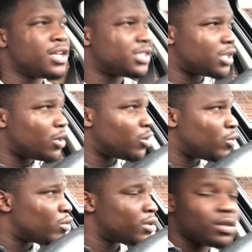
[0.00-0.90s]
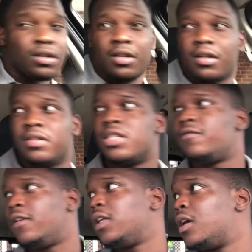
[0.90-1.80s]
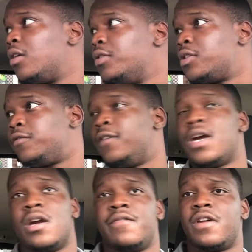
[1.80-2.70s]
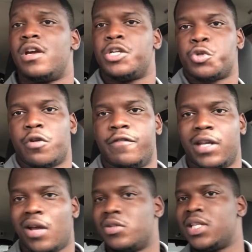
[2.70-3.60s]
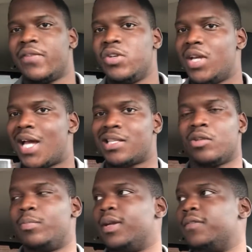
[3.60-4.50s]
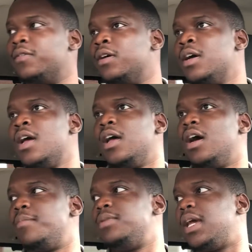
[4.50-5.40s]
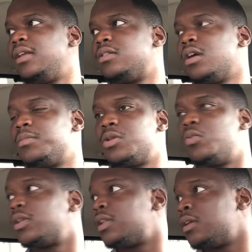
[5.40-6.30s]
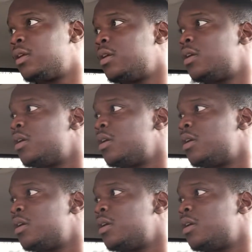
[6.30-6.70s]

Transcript: So in this video, this very short video, just giving you guys a little bit of a update in terms of what the